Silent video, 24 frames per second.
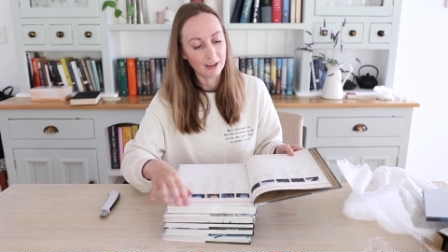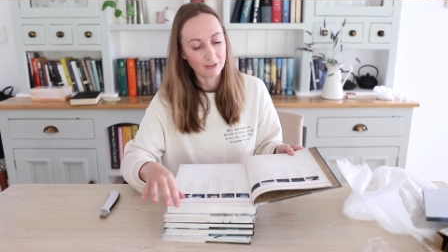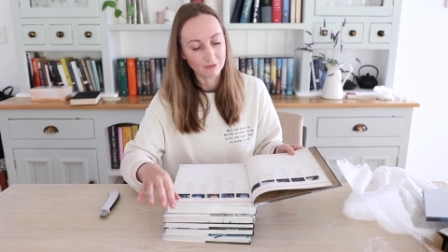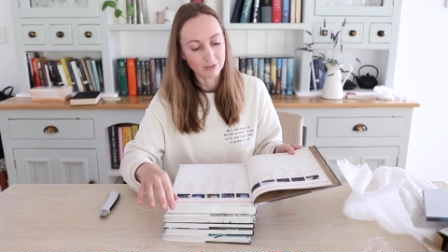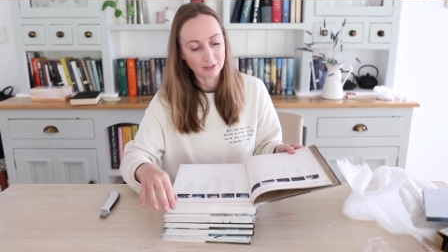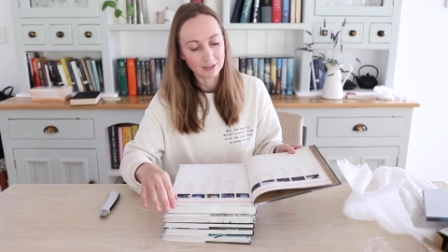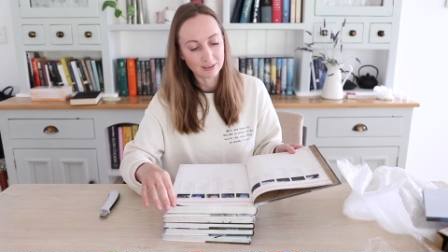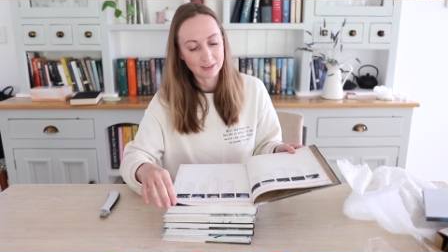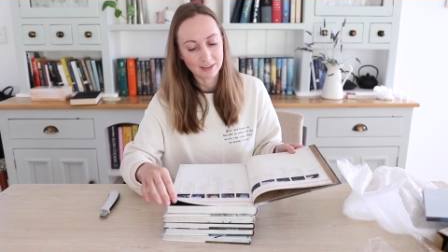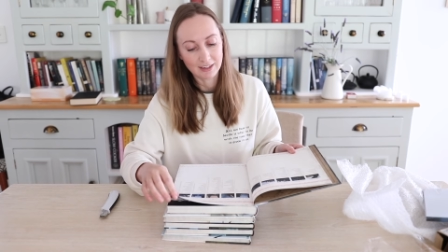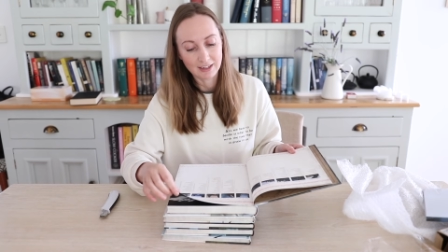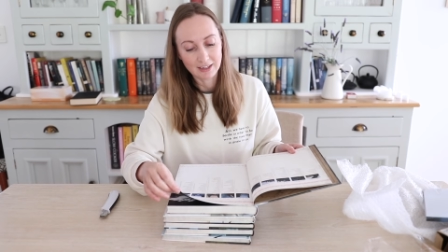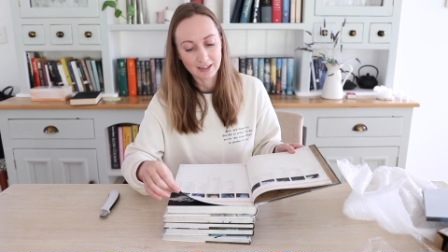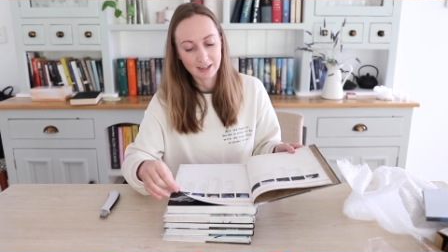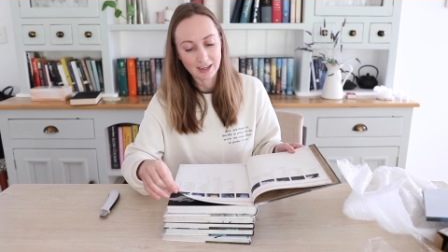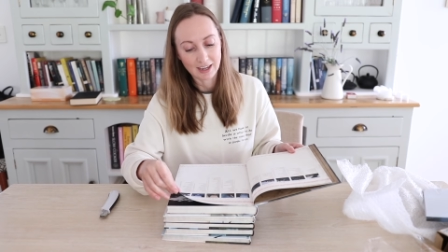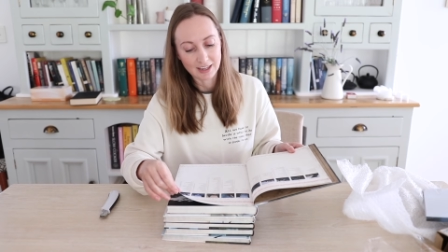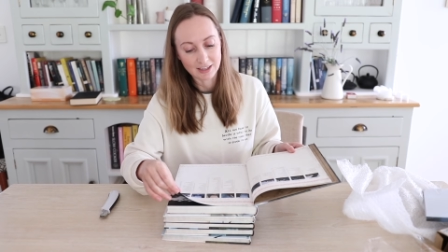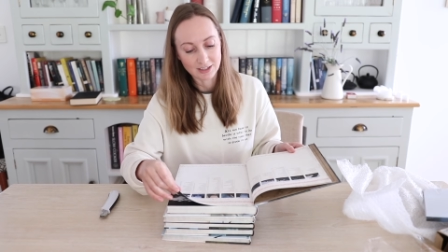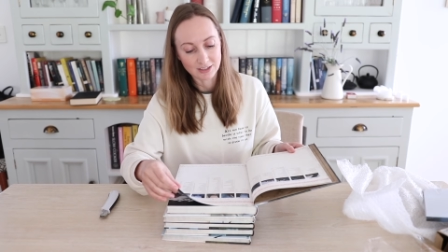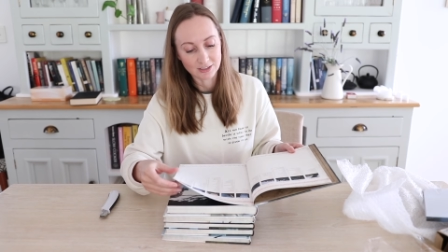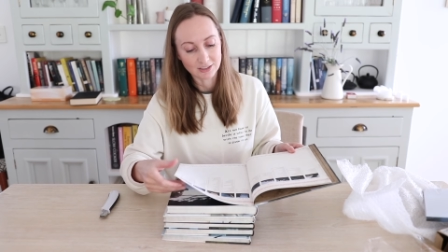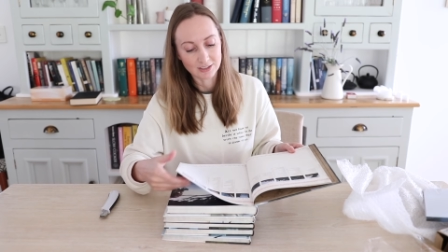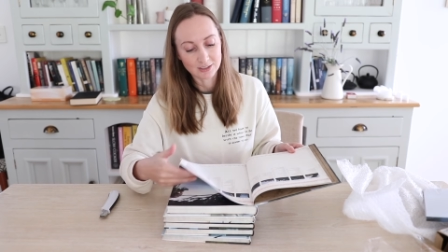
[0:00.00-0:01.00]
everything
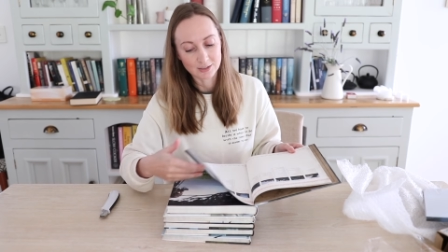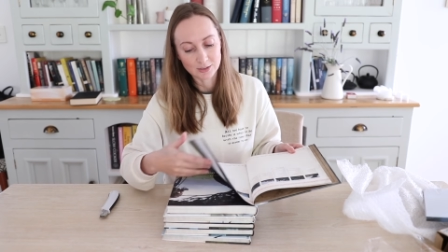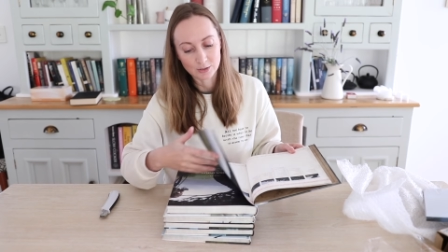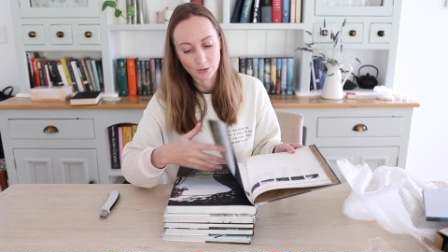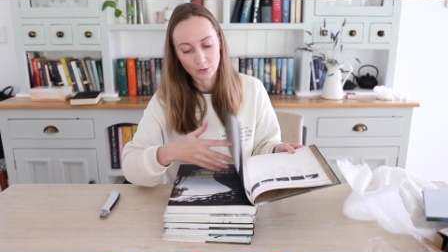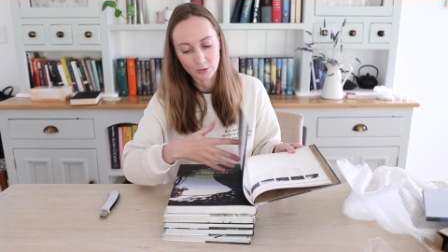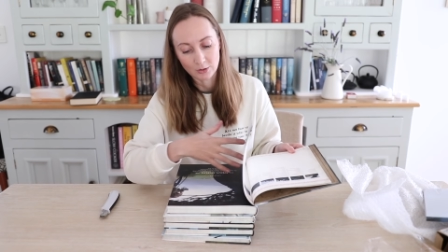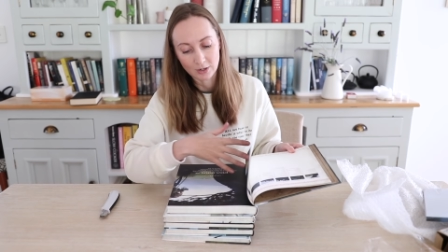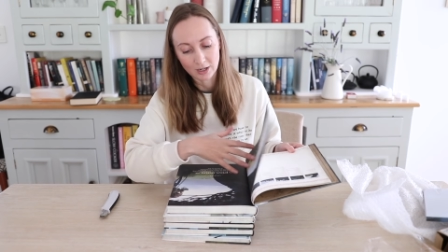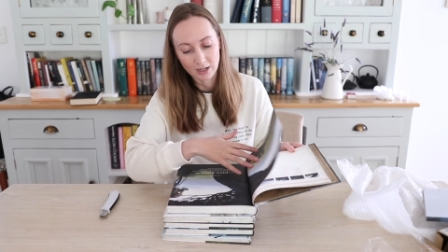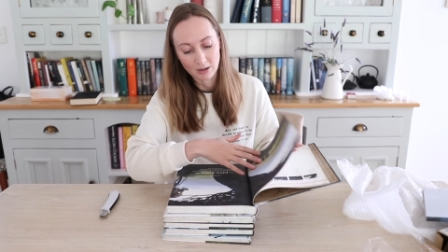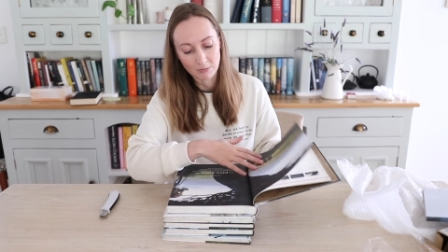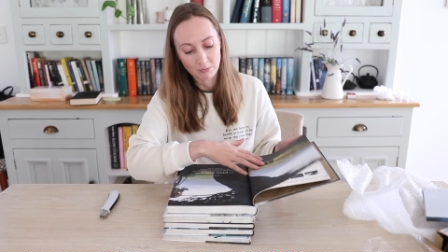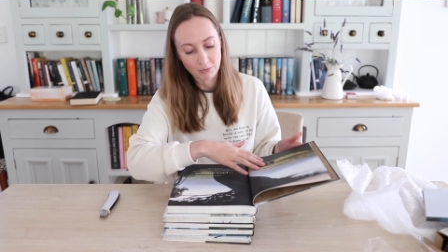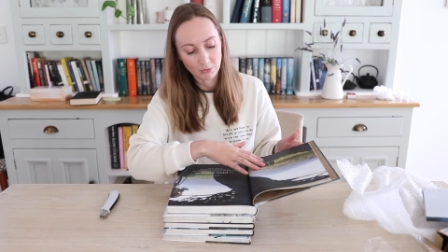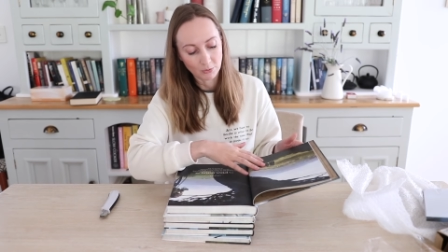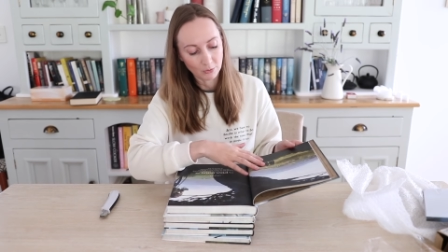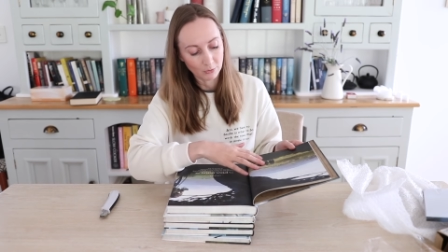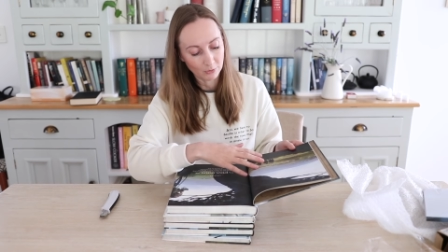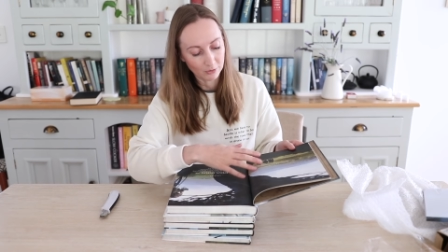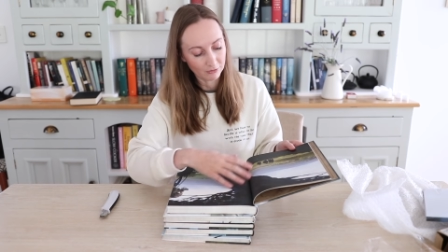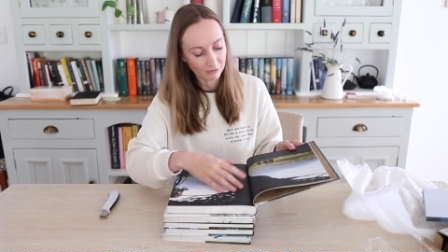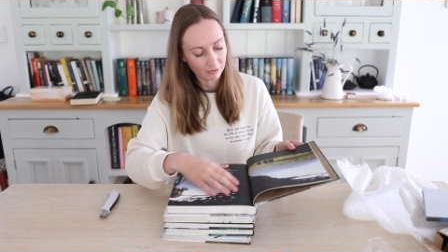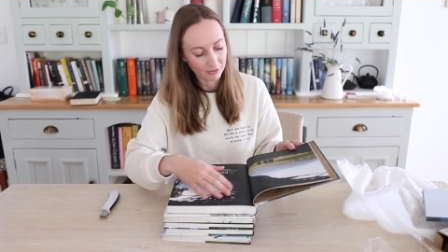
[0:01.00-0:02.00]
and just soak up
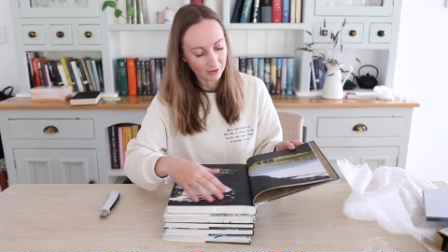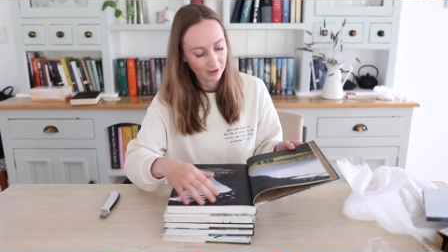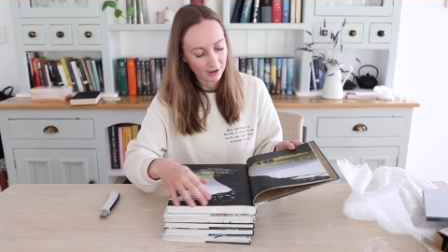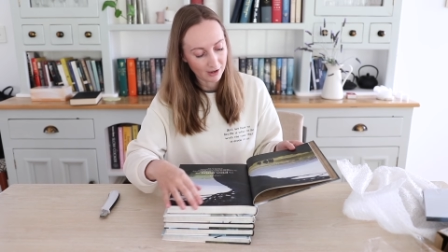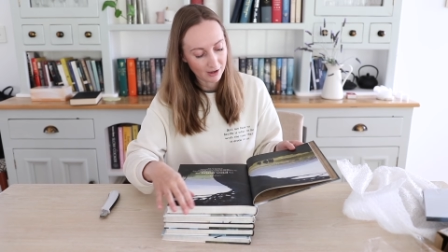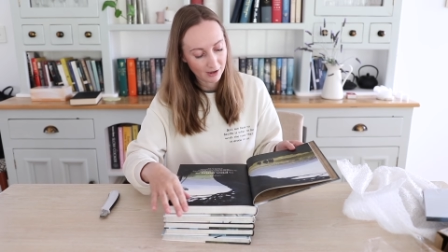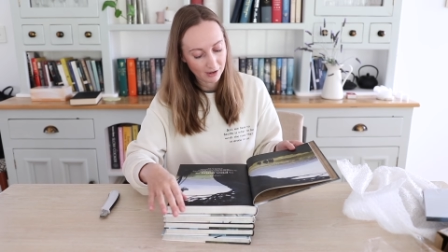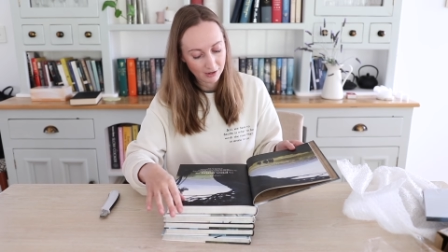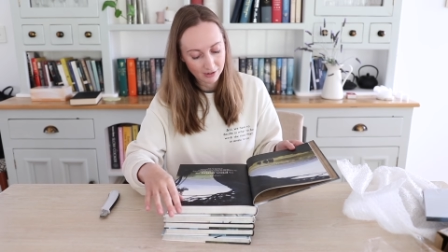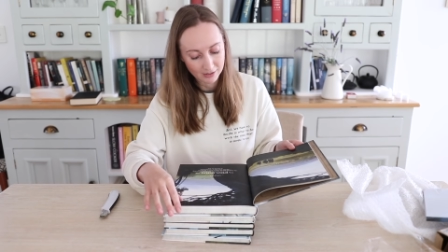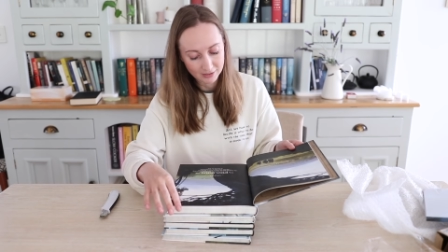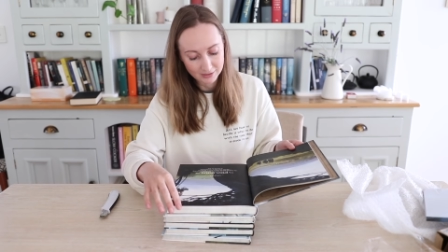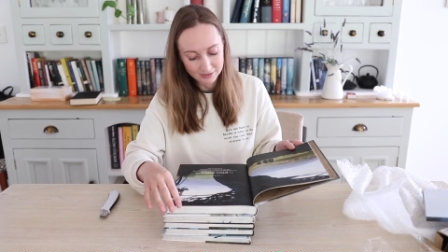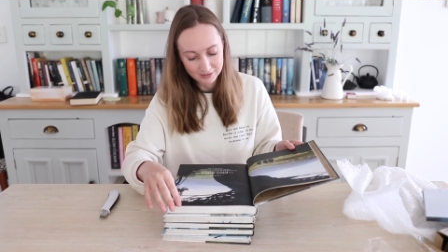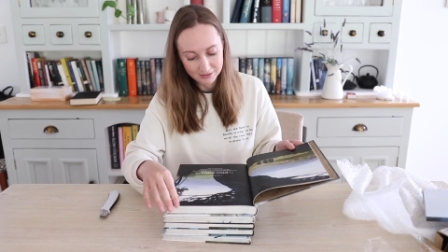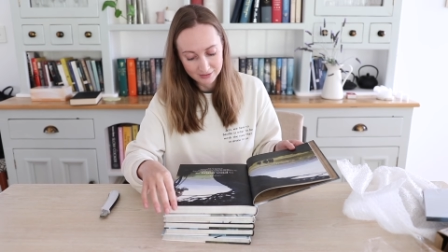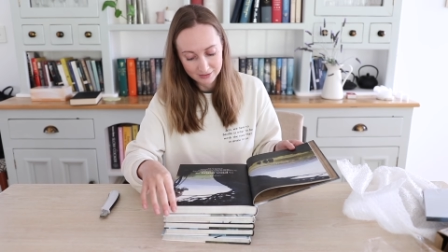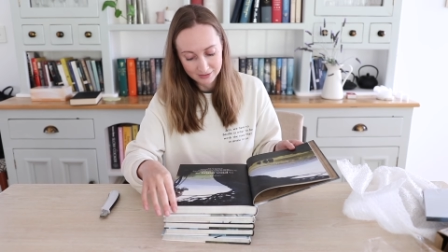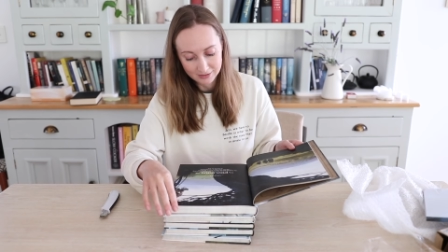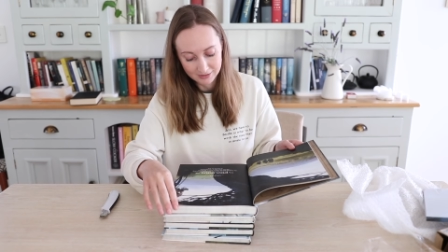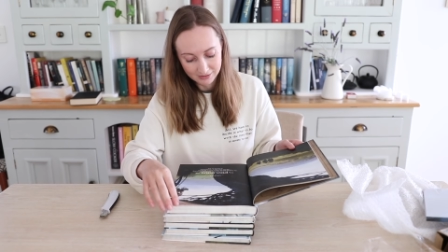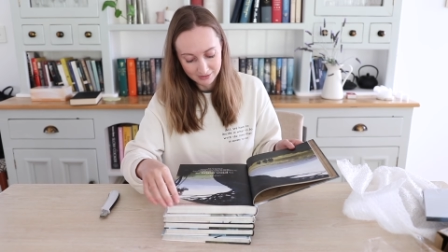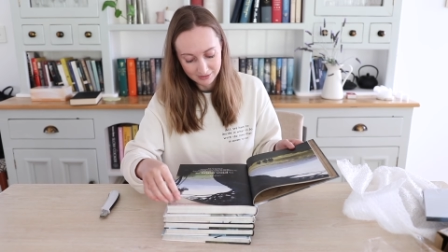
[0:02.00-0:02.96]
all of the art.